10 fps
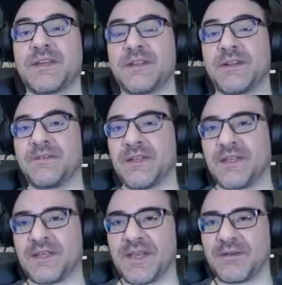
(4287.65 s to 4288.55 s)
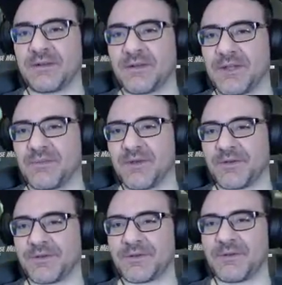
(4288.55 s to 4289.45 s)
I don't have any gaming related
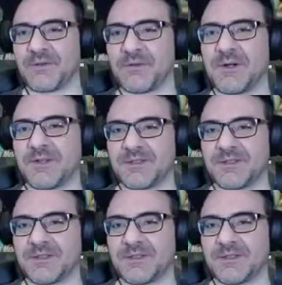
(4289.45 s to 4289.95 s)
posters on my wall,